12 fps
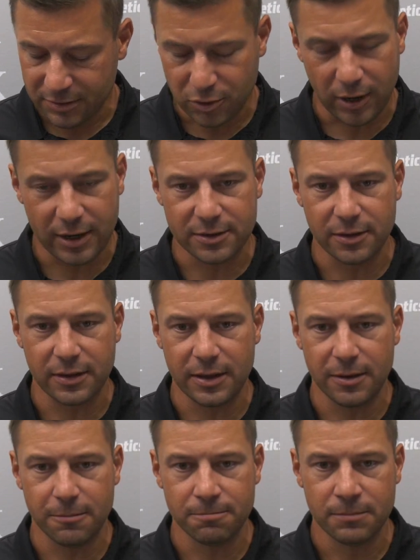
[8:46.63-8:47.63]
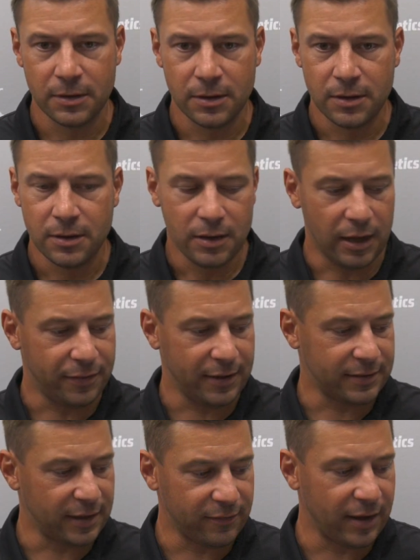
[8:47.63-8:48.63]
credit to them. I
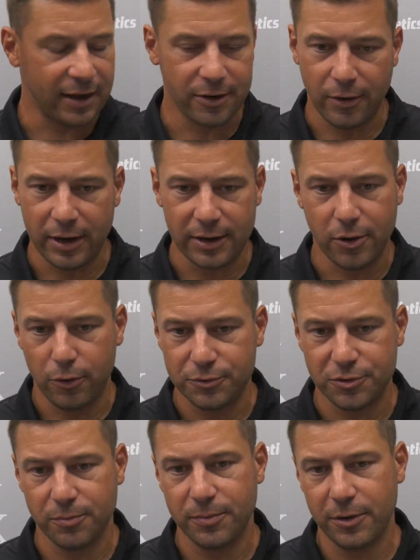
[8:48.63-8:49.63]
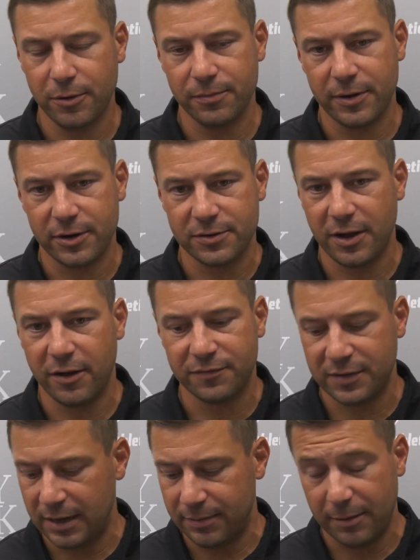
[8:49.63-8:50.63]
think they've got great culture built, and they're a tough
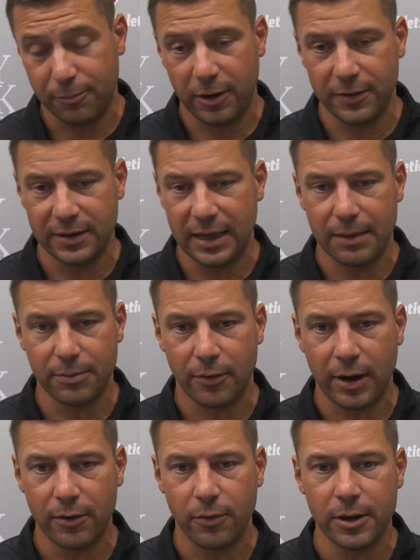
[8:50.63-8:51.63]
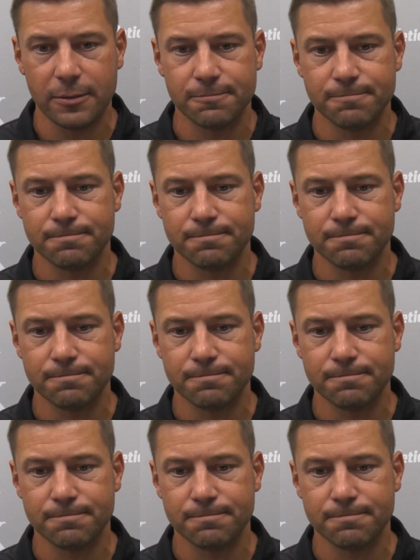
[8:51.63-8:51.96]
team. They play the game the right way.